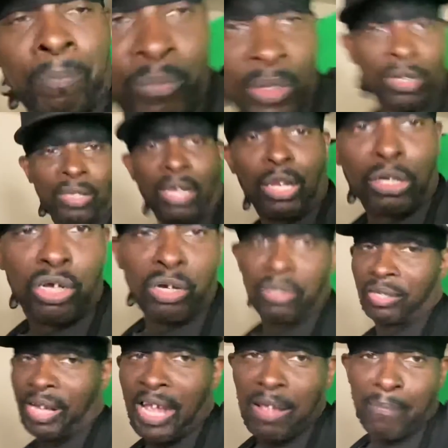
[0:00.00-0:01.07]
another good
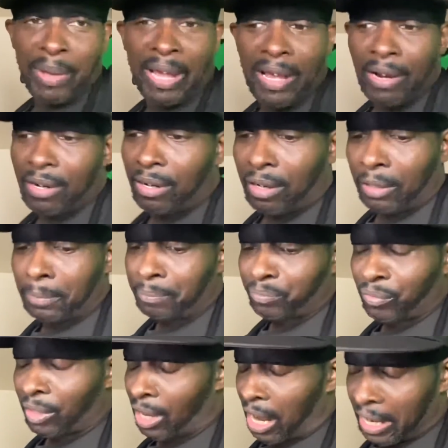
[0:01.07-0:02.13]
day, man.
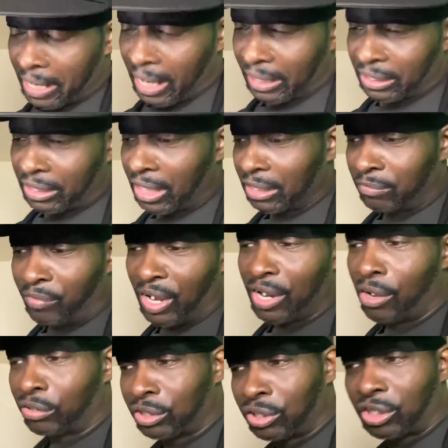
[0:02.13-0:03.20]
I got 6
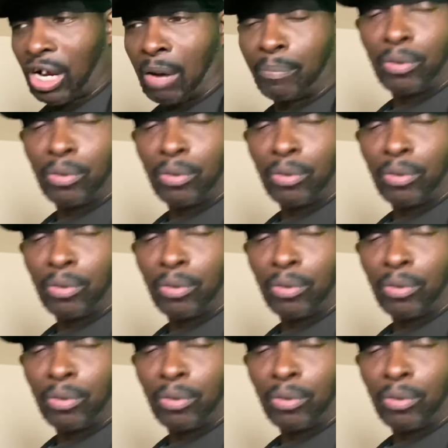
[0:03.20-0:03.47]
videos to chop